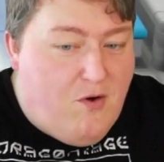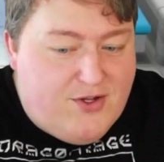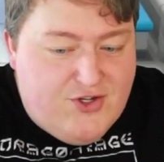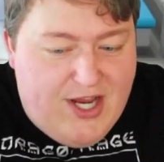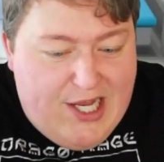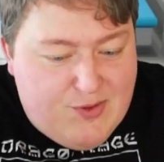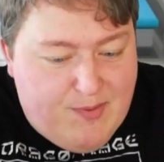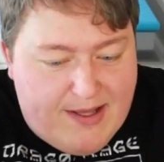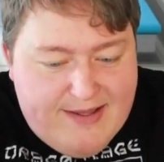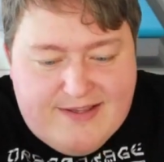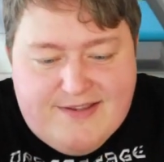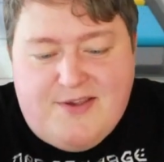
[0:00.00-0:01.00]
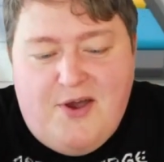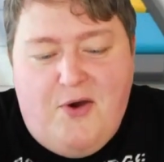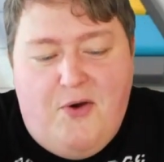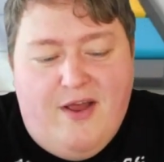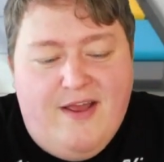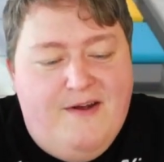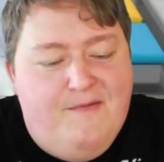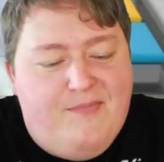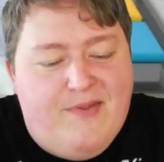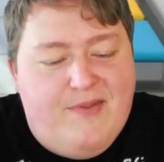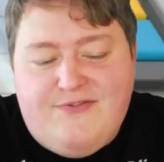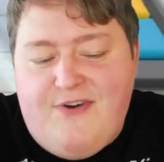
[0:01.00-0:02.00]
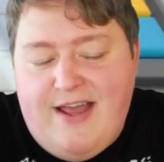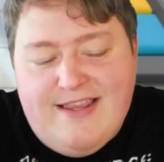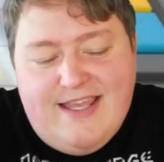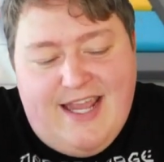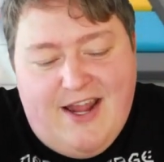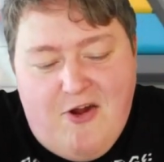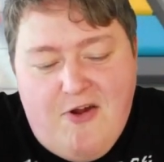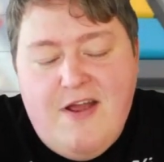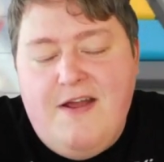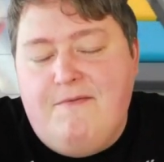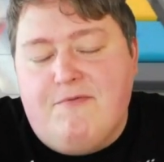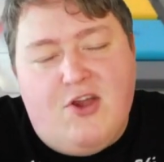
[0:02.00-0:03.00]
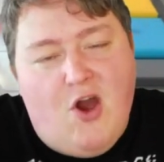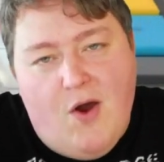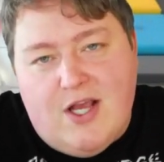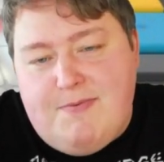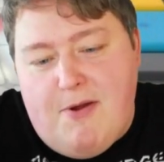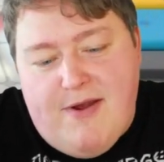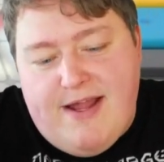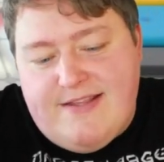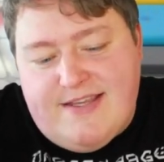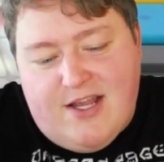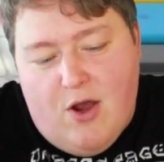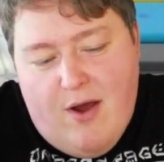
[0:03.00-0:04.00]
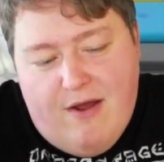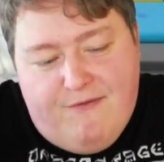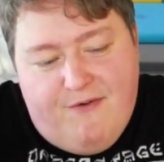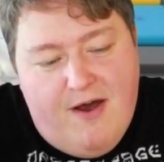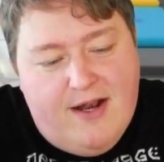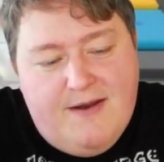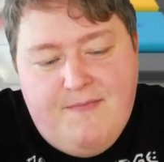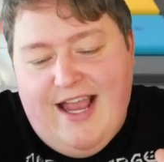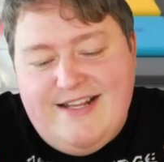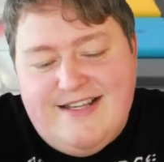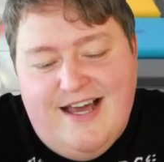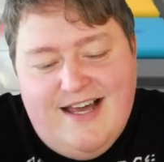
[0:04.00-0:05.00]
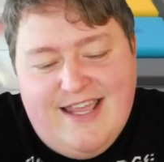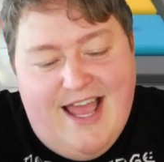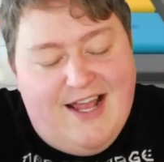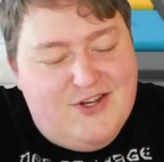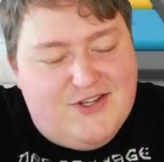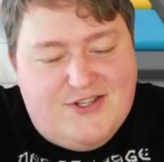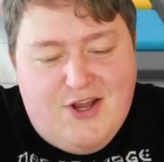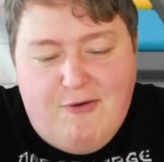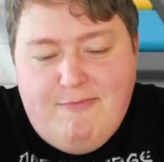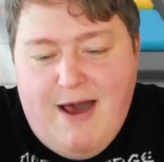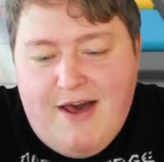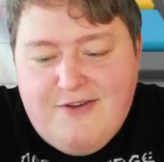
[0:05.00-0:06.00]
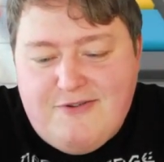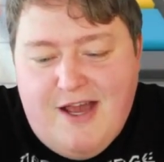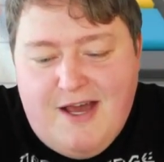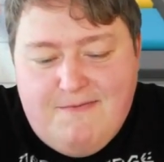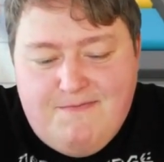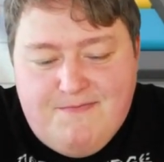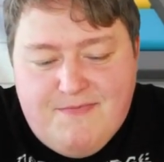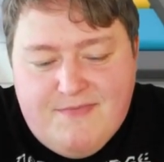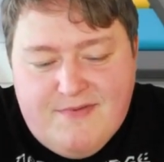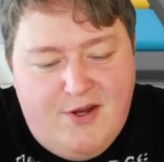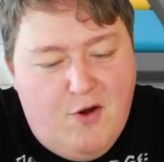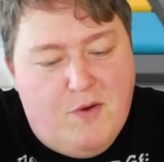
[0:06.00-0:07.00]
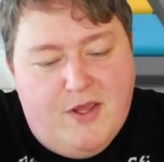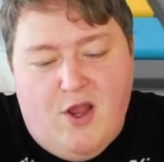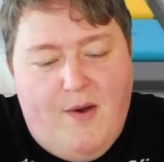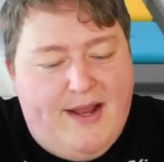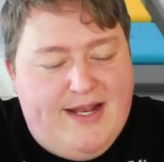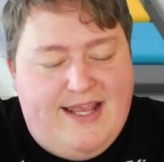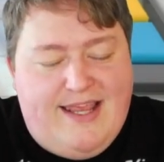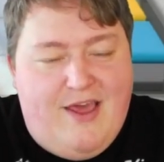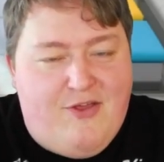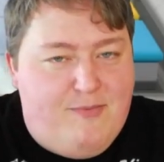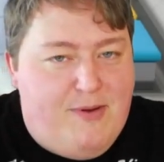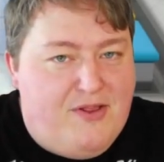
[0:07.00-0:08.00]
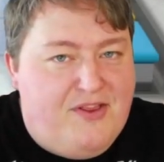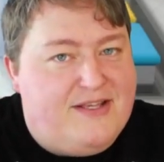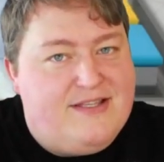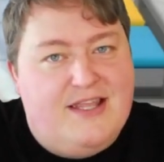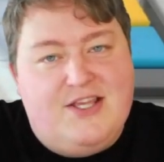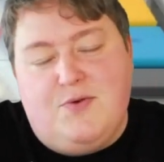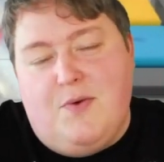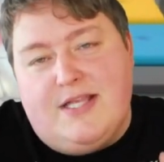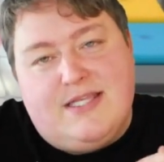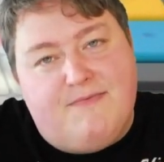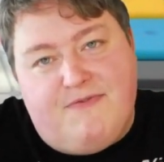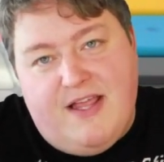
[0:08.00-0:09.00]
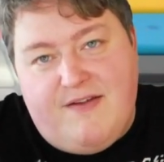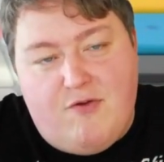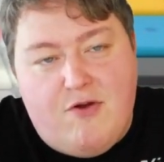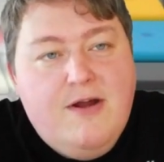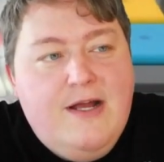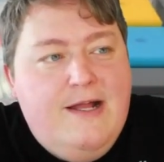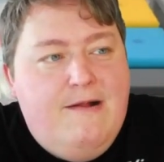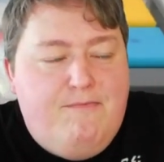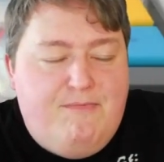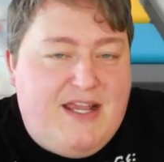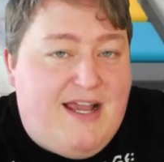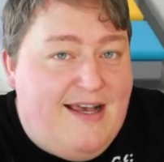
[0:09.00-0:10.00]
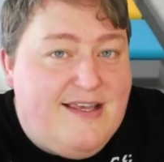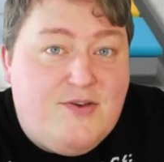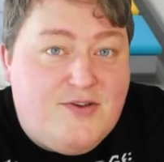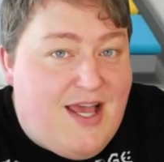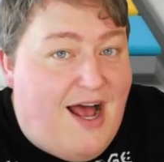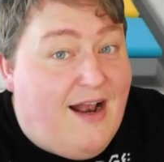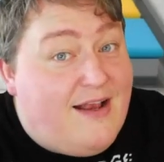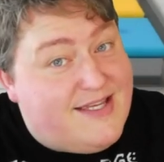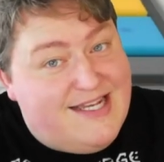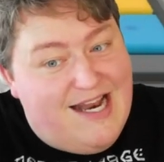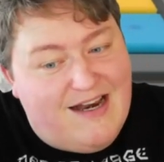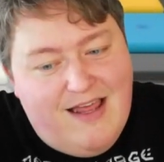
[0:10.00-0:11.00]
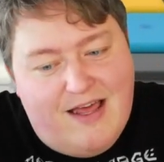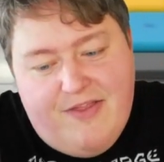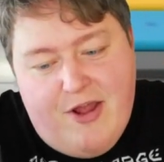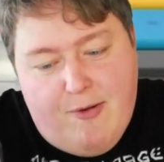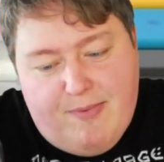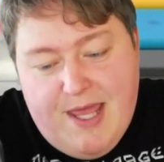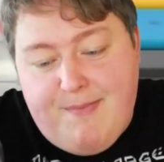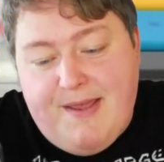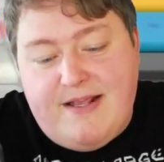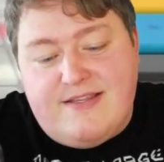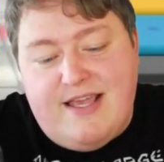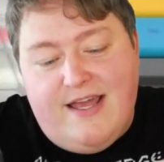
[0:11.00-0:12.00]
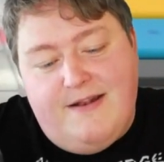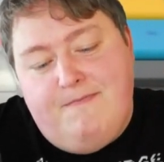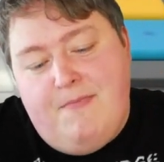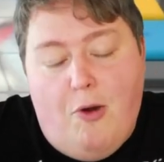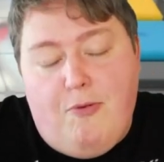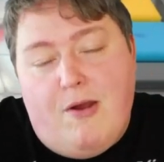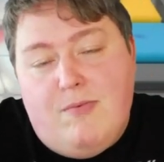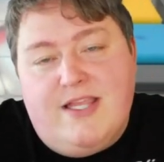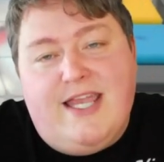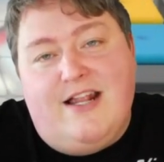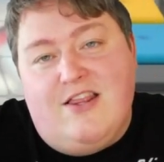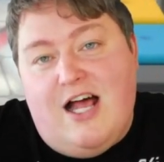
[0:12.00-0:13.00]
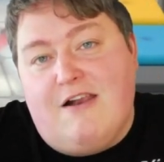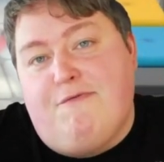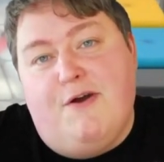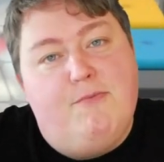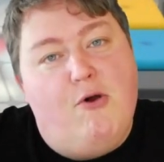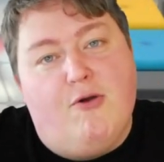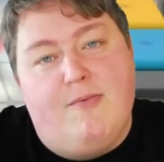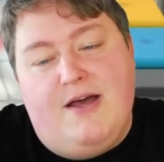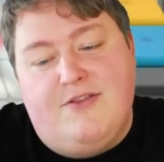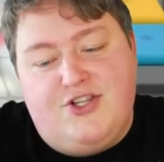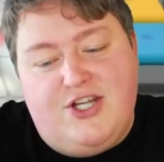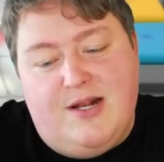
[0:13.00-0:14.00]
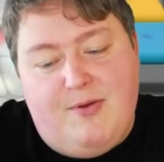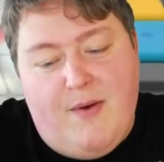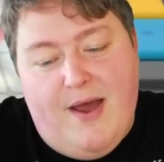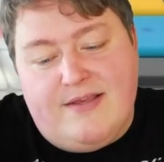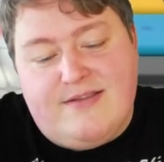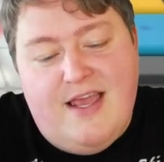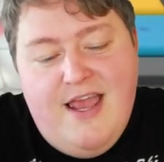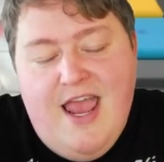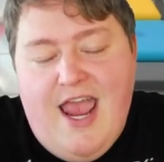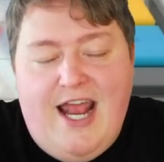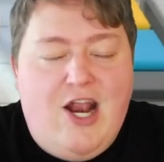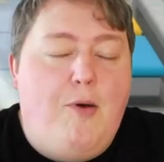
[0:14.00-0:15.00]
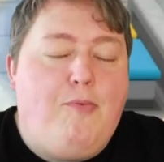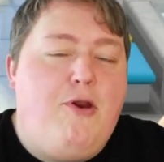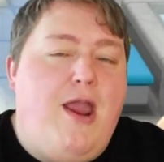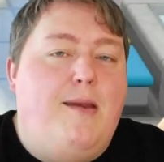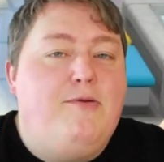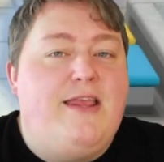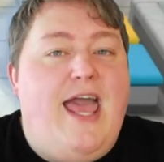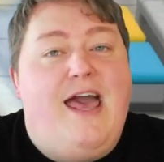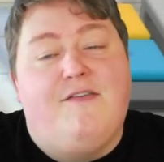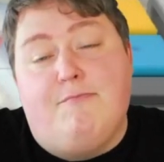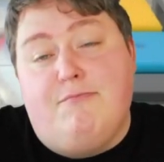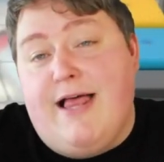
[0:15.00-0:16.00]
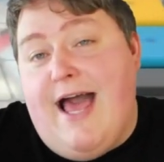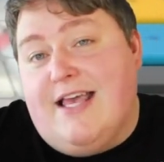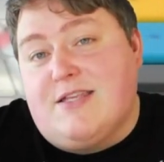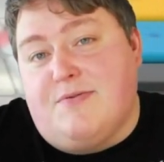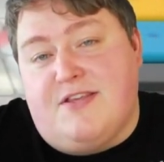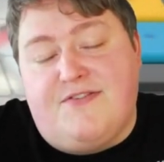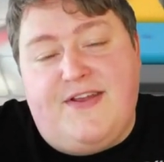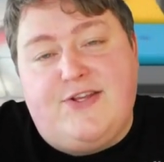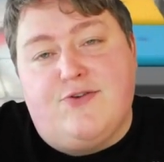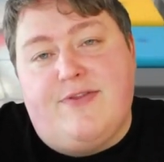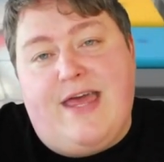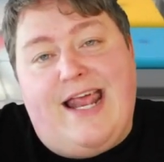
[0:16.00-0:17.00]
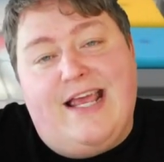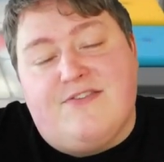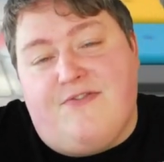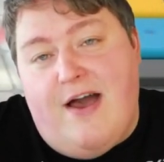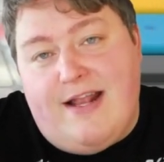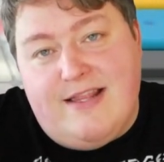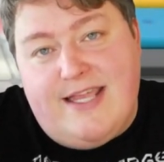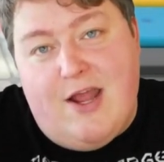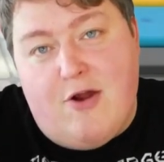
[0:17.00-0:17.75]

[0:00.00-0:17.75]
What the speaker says: and change months? So it's finally here. Go experience it, go have fun, and yeah, just don't bother you're really going into the other buildings unless you want some flavor, because there's honestly not a lot there. But that being said, I hope you're able to get a lot of fun Pokemon in the GWS, and I hope you're able to have a blast with this feature that has finally